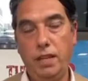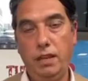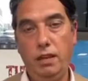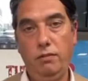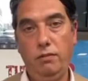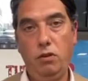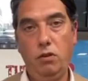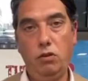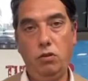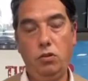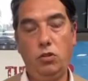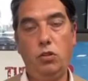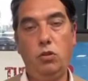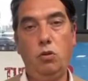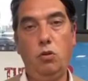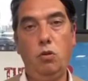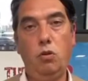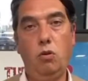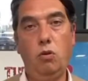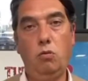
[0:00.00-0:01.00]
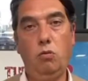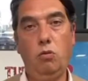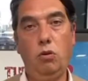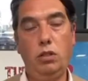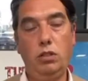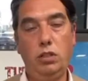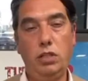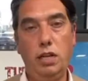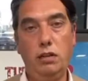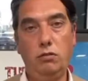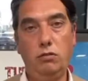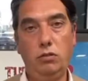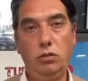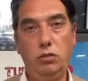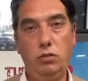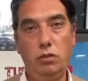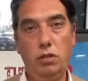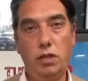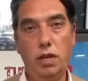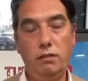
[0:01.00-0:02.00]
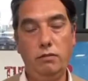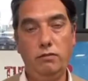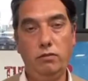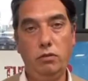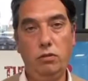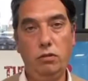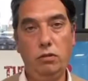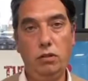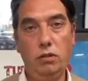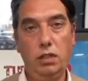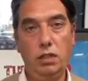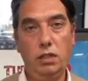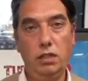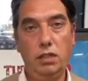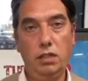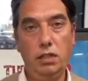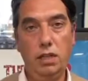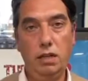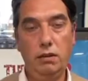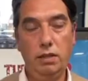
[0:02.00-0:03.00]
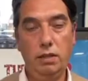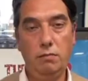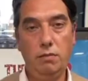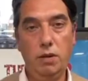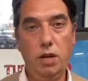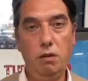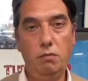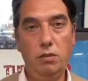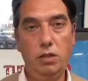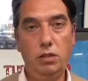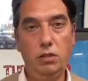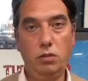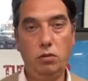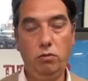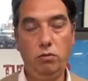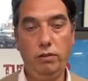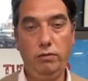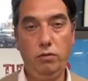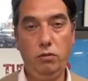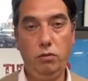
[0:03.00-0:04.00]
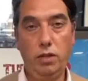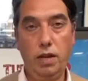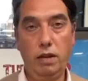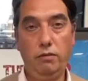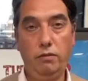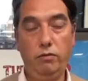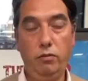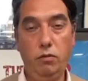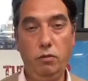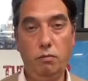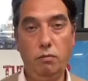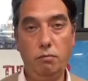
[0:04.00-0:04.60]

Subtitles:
If you're not sure what channels you're going for at the moment, or if you're going for